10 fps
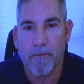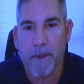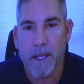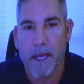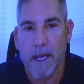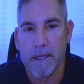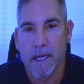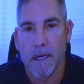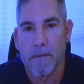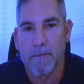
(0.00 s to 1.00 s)
and
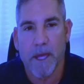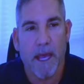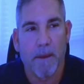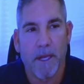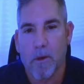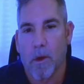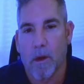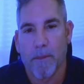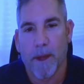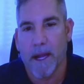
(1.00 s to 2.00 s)
can't be a
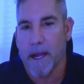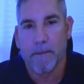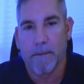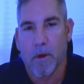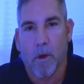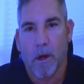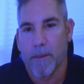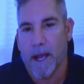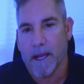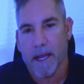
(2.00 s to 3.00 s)

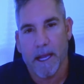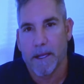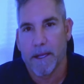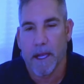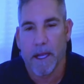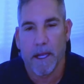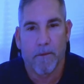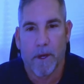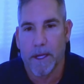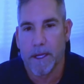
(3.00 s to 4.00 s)
quarterback and the
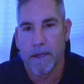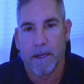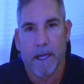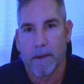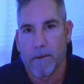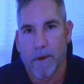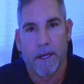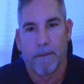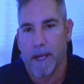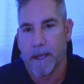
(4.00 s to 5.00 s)
running, and
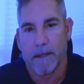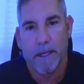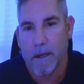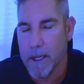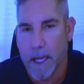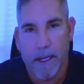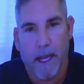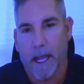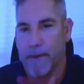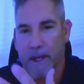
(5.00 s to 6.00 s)

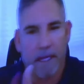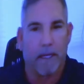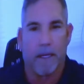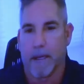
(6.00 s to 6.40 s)
the end